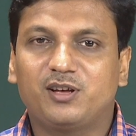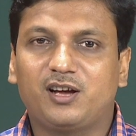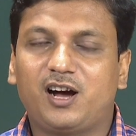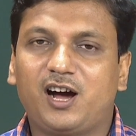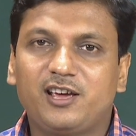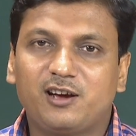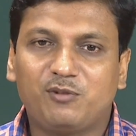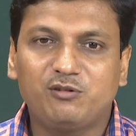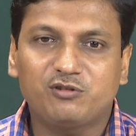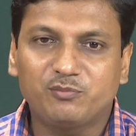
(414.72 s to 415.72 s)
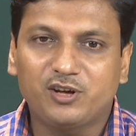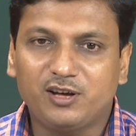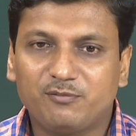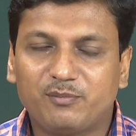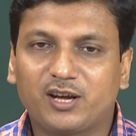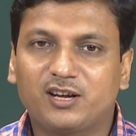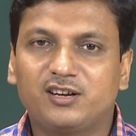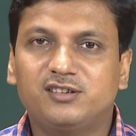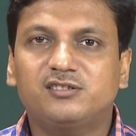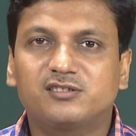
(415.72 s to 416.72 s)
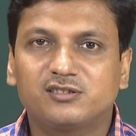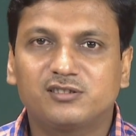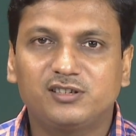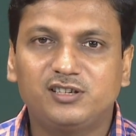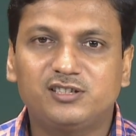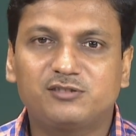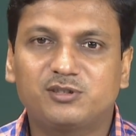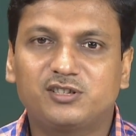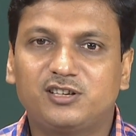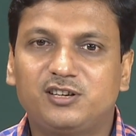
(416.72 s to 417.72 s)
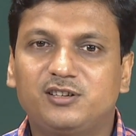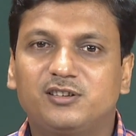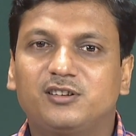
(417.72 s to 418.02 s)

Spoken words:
high amount of the manganese is basically